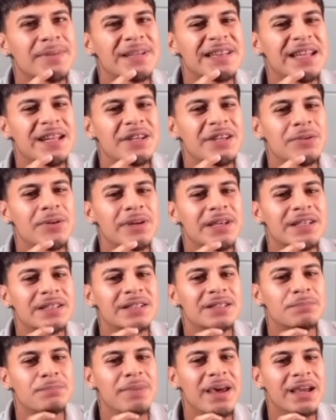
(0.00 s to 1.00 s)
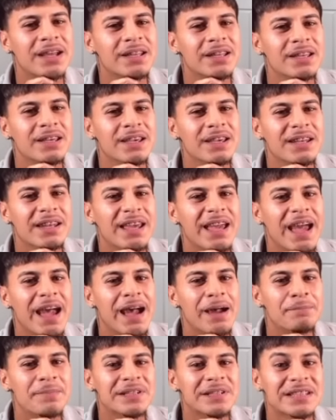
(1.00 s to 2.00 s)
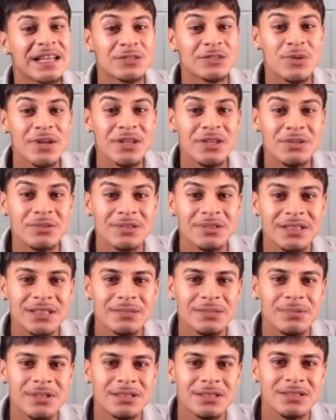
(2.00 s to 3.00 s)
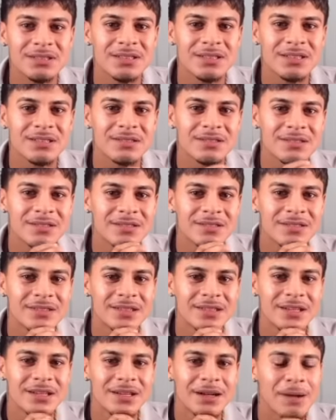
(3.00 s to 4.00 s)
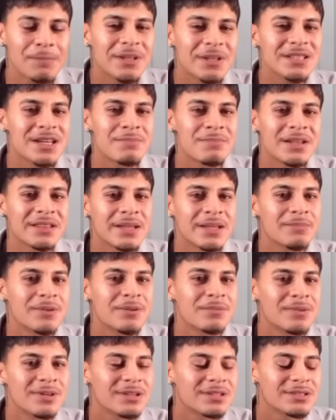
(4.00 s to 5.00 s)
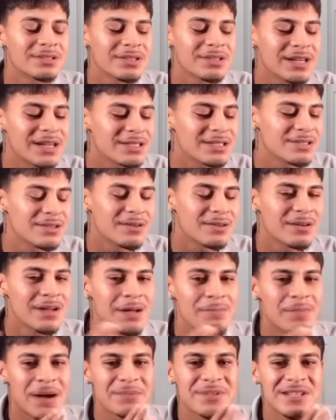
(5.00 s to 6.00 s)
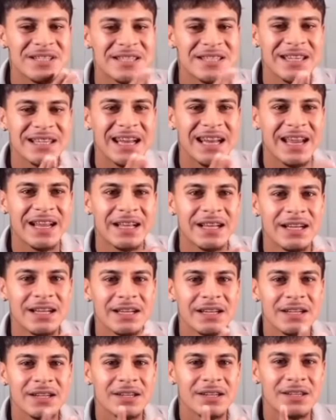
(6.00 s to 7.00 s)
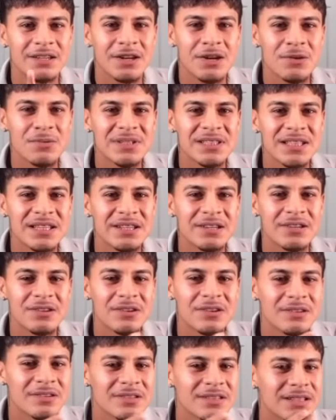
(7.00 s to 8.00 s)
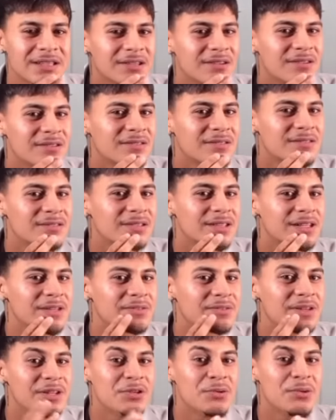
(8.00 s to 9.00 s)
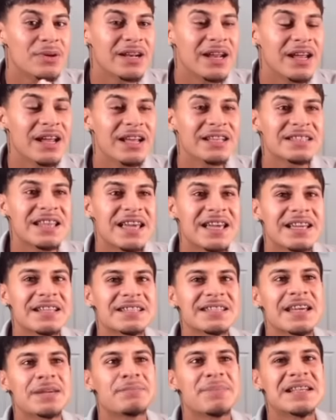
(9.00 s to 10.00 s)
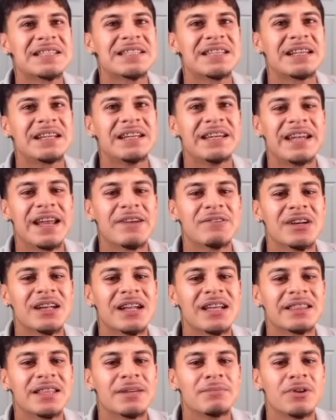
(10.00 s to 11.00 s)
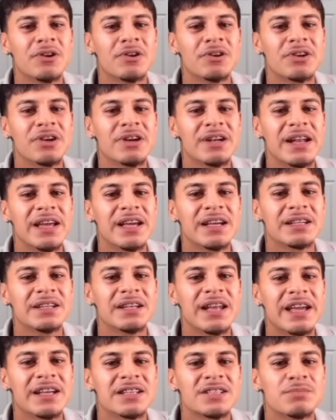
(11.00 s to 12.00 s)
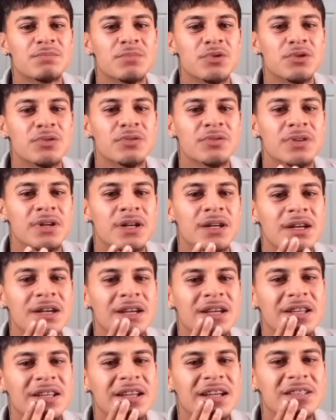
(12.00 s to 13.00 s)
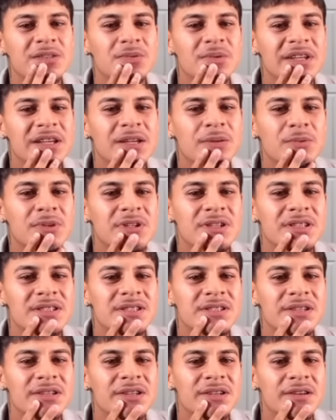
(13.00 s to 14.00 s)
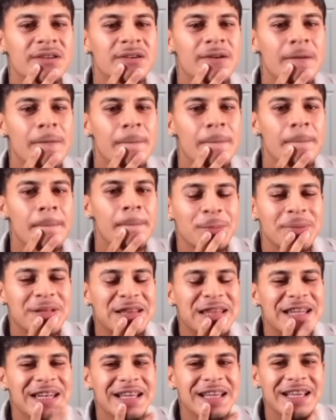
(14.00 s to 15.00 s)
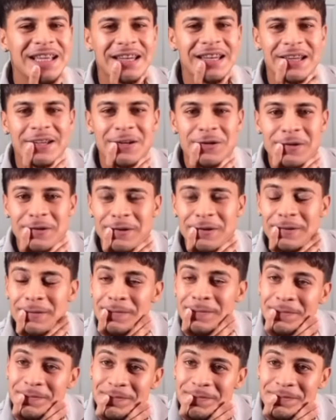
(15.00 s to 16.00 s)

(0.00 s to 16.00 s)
But then you expect it and it happens. That's why you don't think about girls that are loyal. I'm not talking about them no more, so you guys know. But I'm just saying, like, girl will say they're loyal and then no, different. You will it's like basically never let them know your next move. That's what it was, you know? But then again, I don't know.